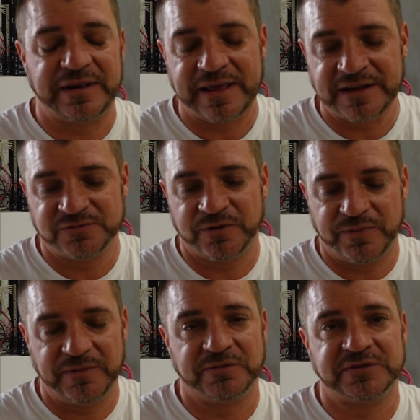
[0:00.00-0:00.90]
and that's where
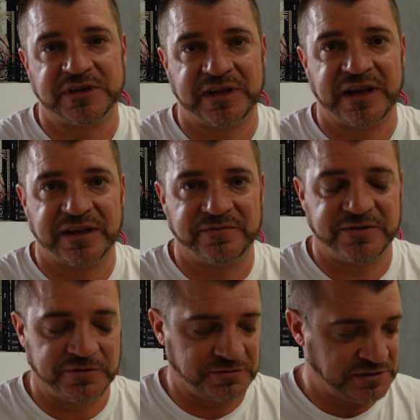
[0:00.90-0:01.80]
people get
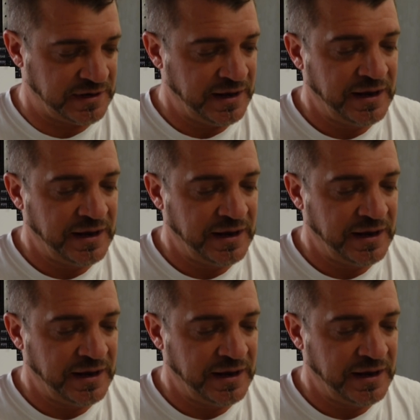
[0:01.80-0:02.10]
confused.